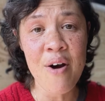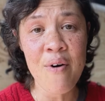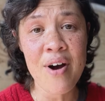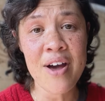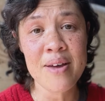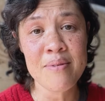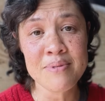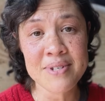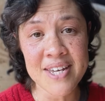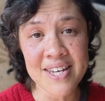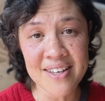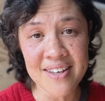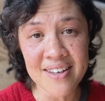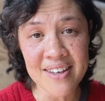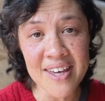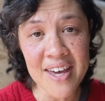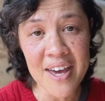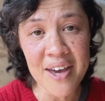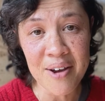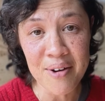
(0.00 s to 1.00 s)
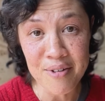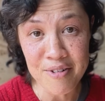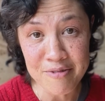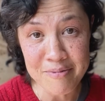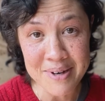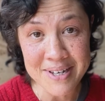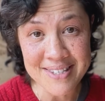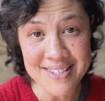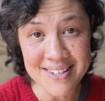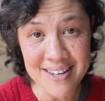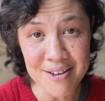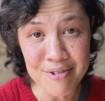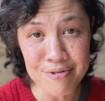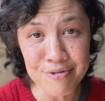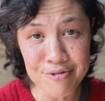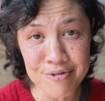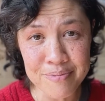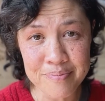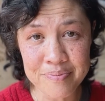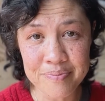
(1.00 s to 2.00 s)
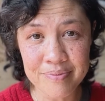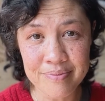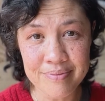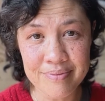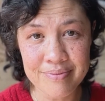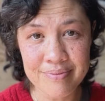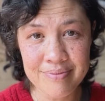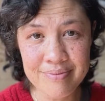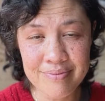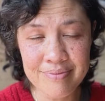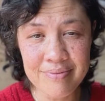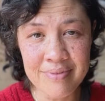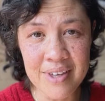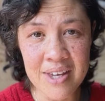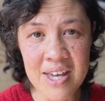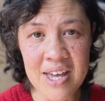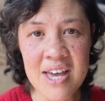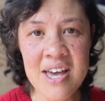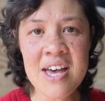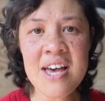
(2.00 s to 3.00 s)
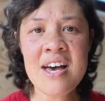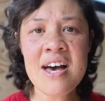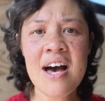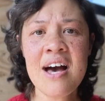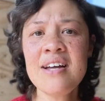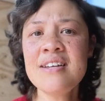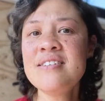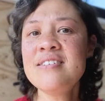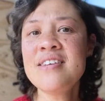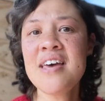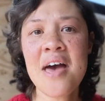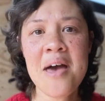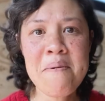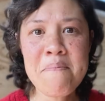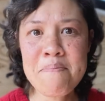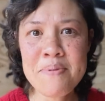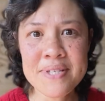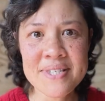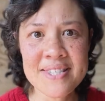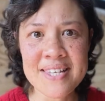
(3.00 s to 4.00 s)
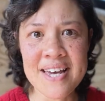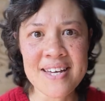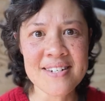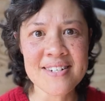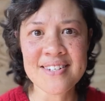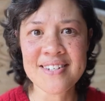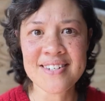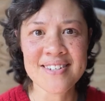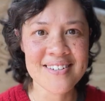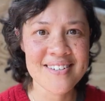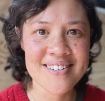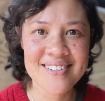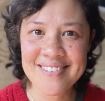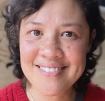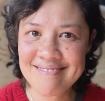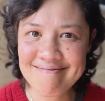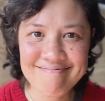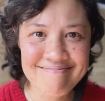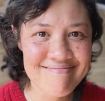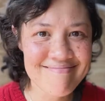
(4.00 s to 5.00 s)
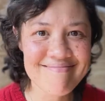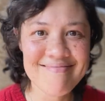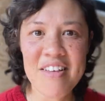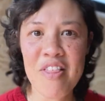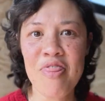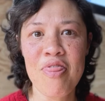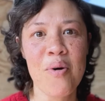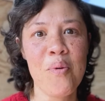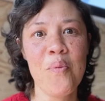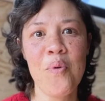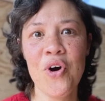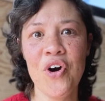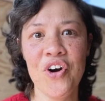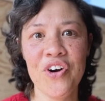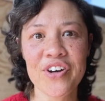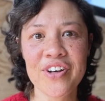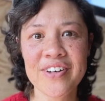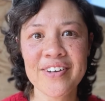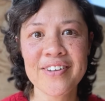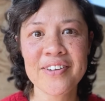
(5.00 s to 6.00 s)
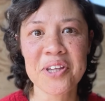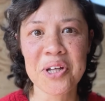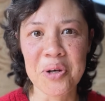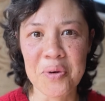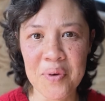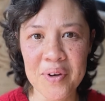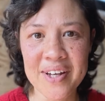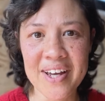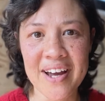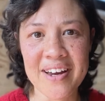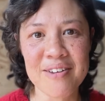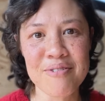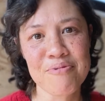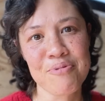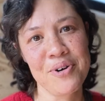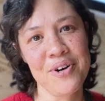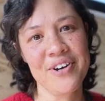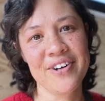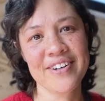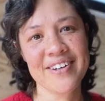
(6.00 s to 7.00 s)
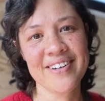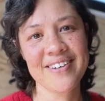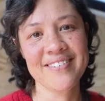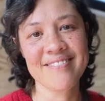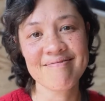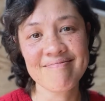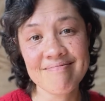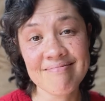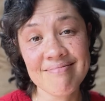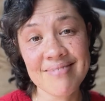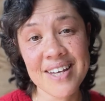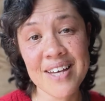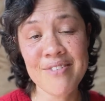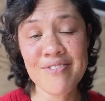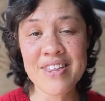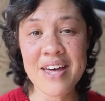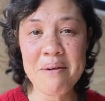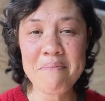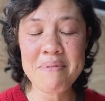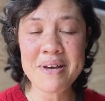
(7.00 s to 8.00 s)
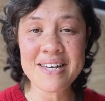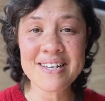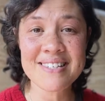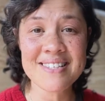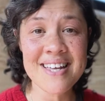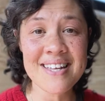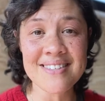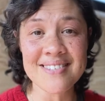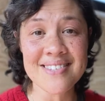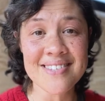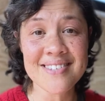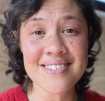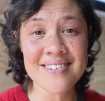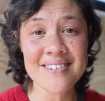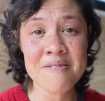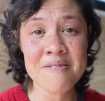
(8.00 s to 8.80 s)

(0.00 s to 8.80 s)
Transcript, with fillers: I am taking care of myself. And 10% the work, the creative work, if that makes sense.